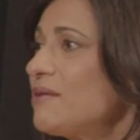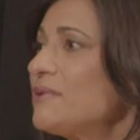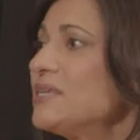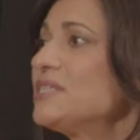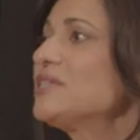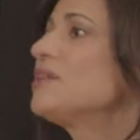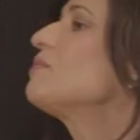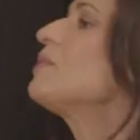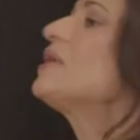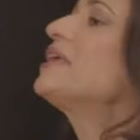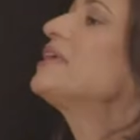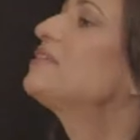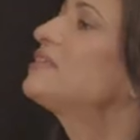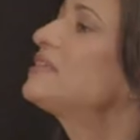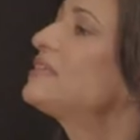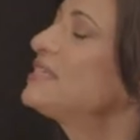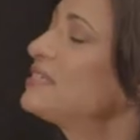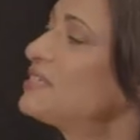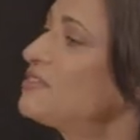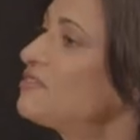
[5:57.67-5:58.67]
We don't want
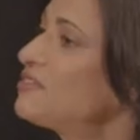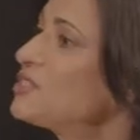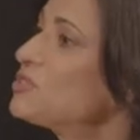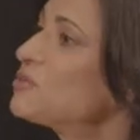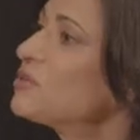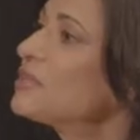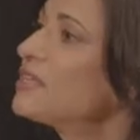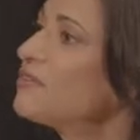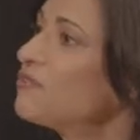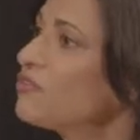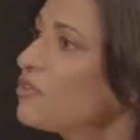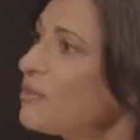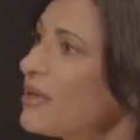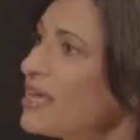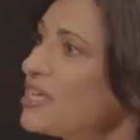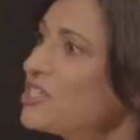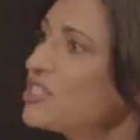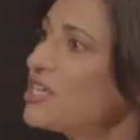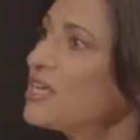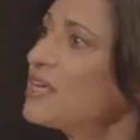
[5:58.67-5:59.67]
individual
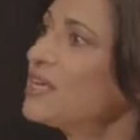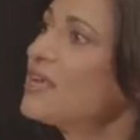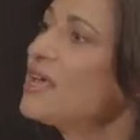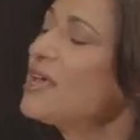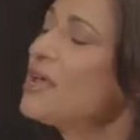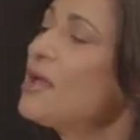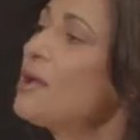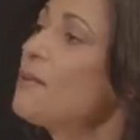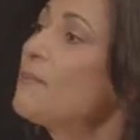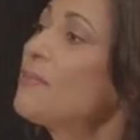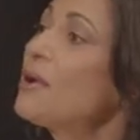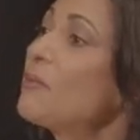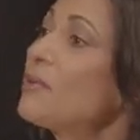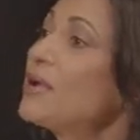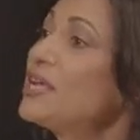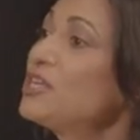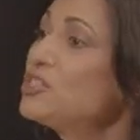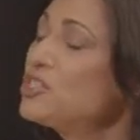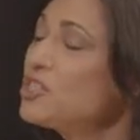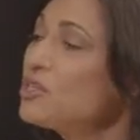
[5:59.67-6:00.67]
information, but
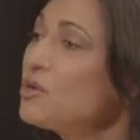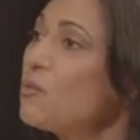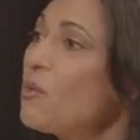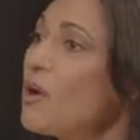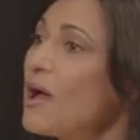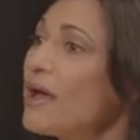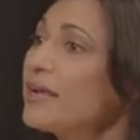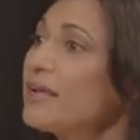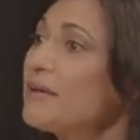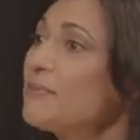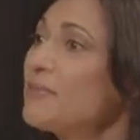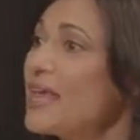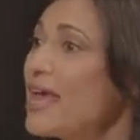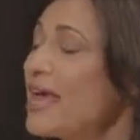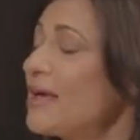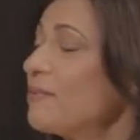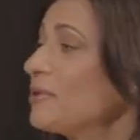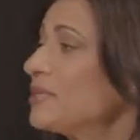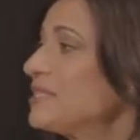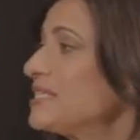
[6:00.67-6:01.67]
we do want to be
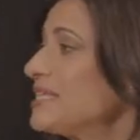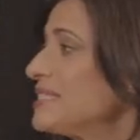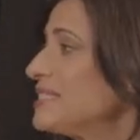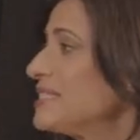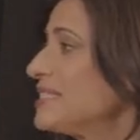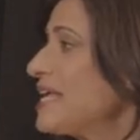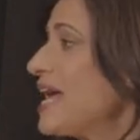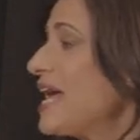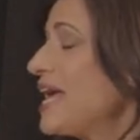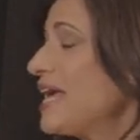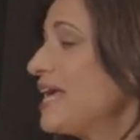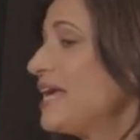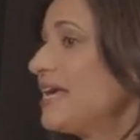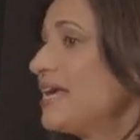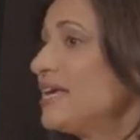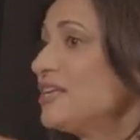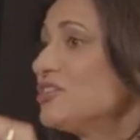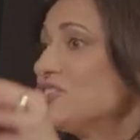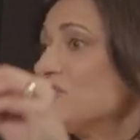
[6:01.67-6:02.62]
able to say in